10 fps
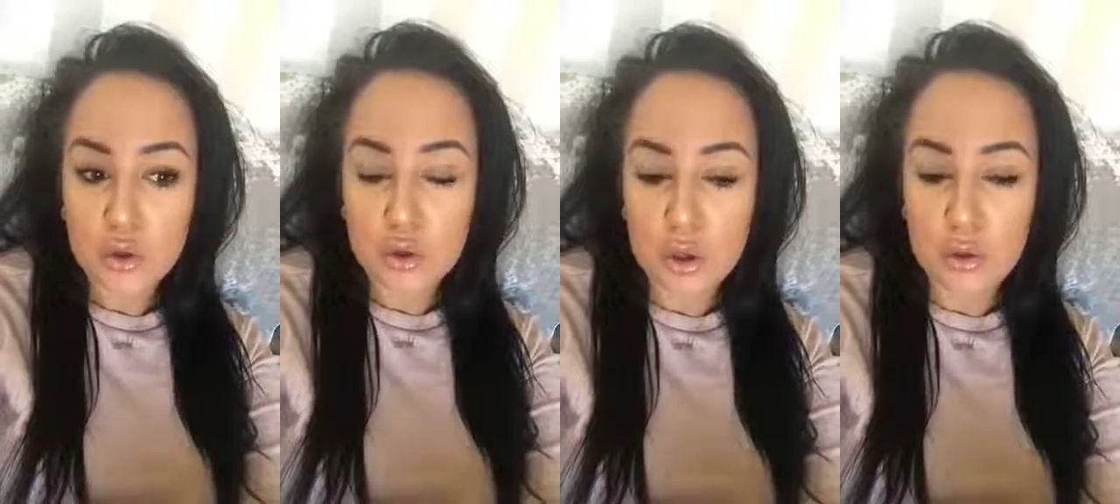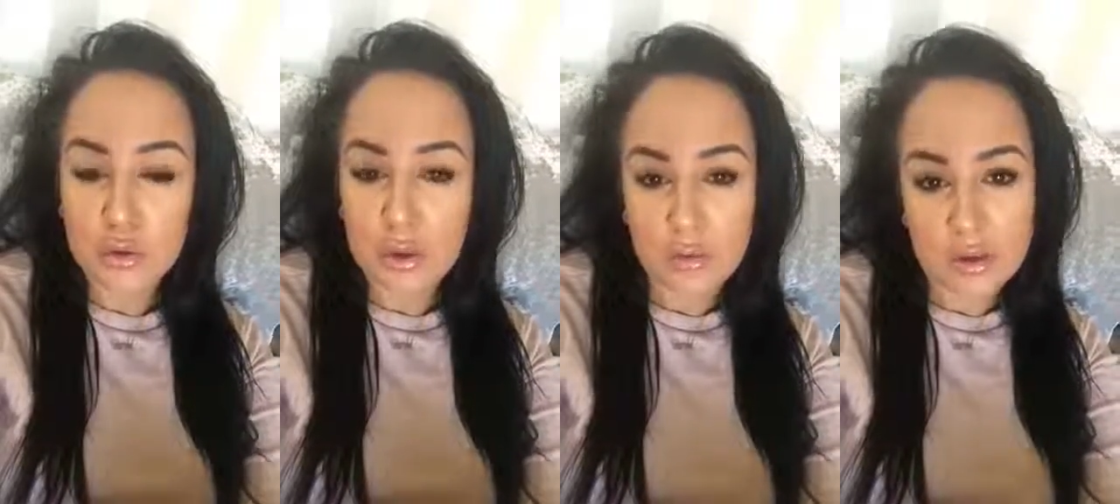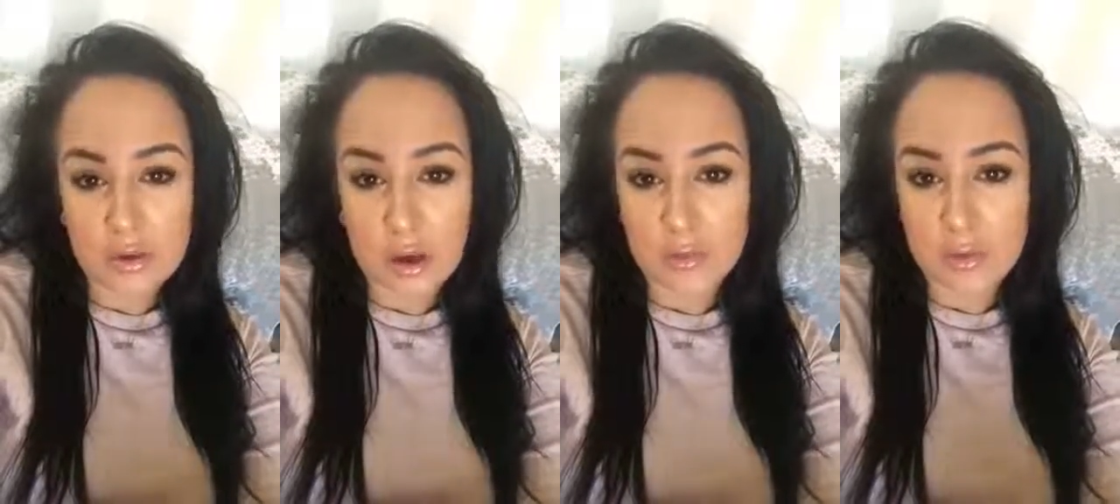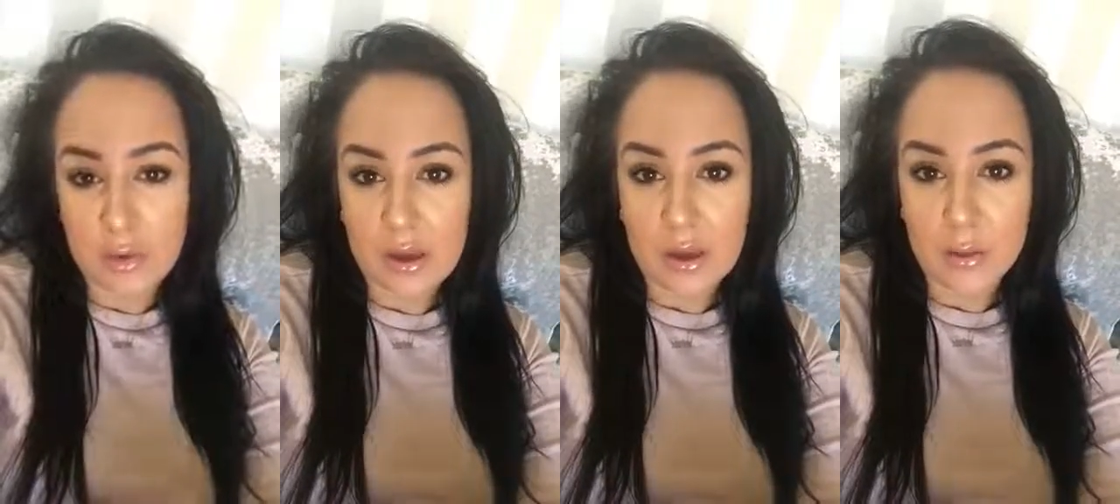two to three times a
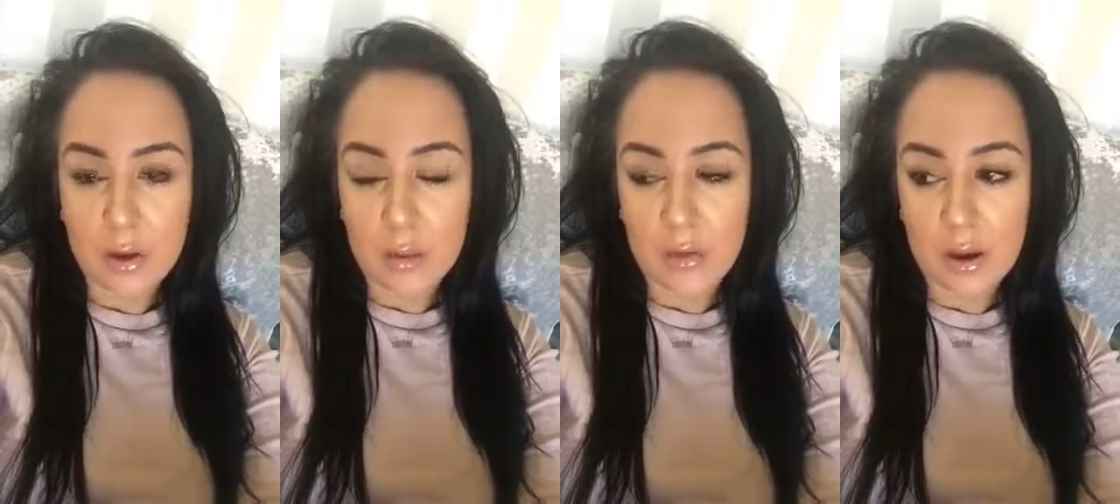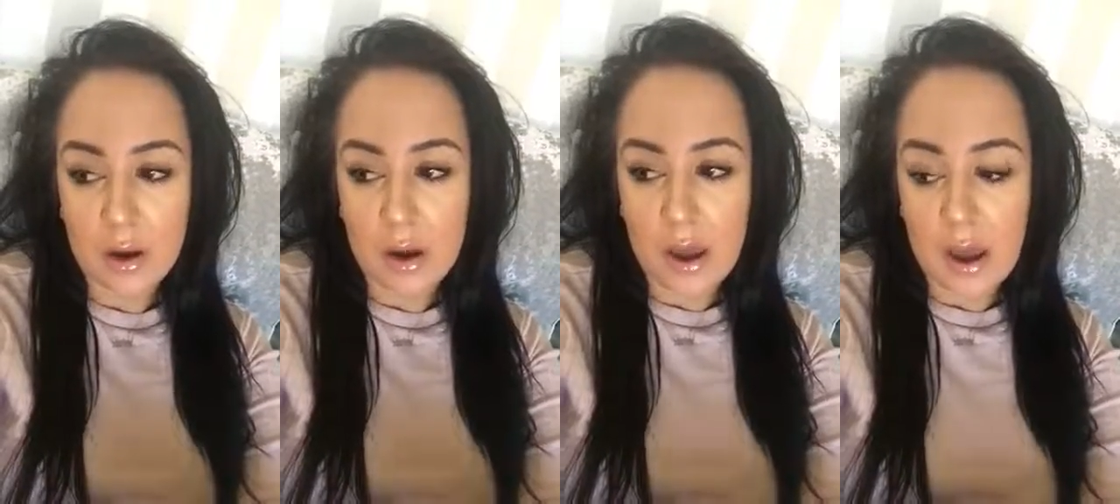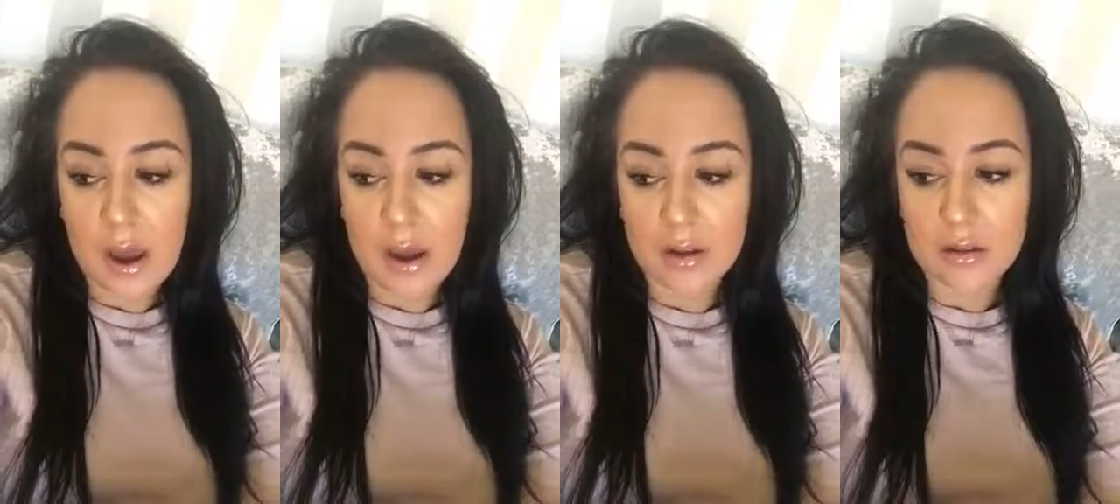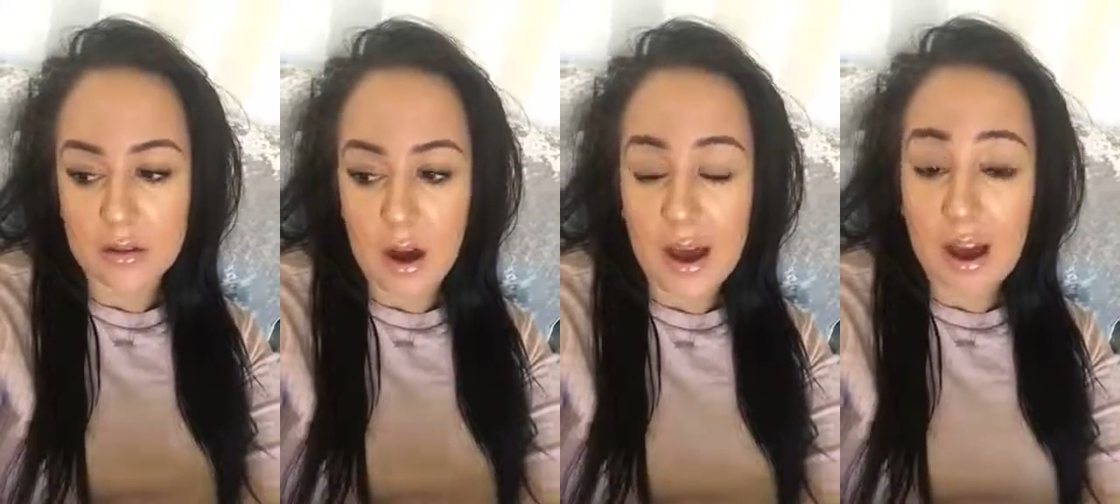week at the moment,
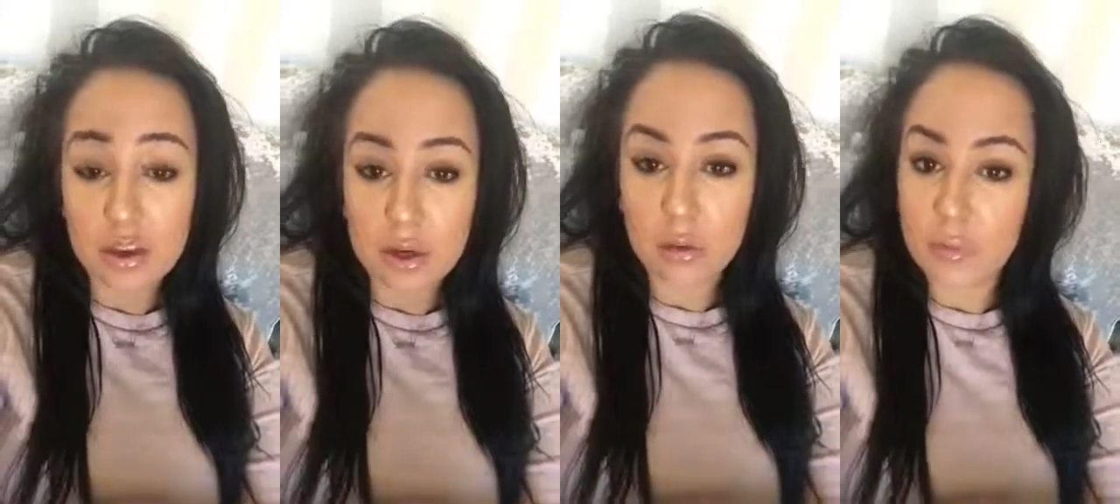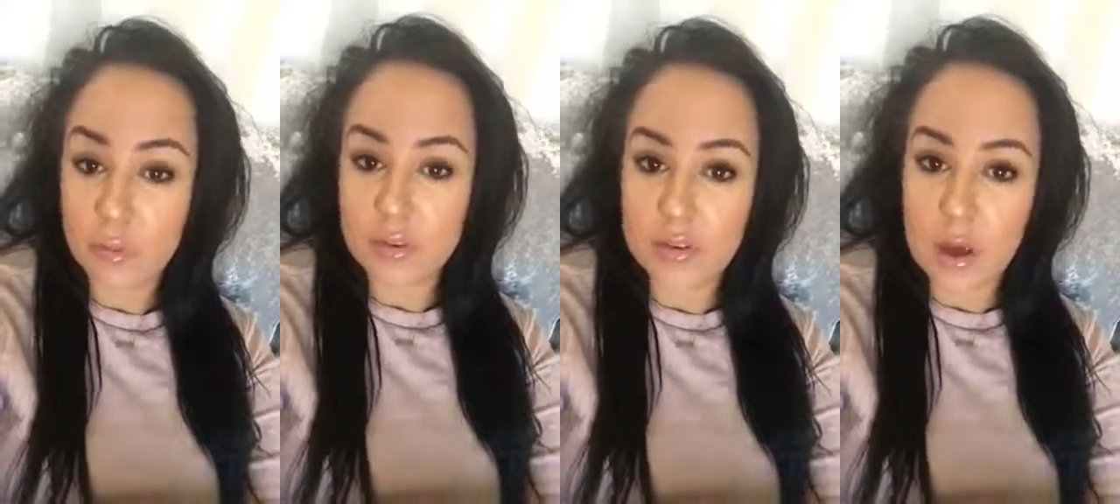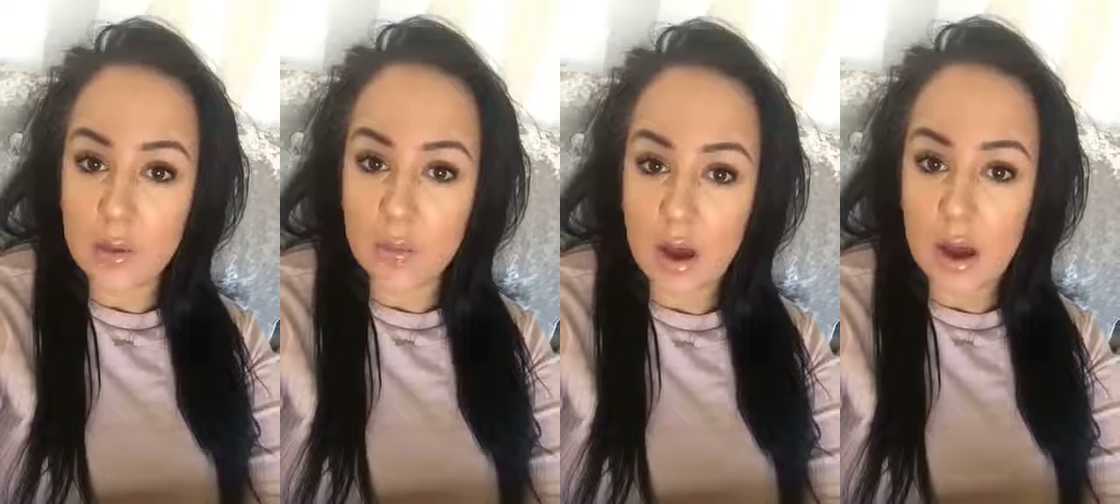and I actually look forward to them.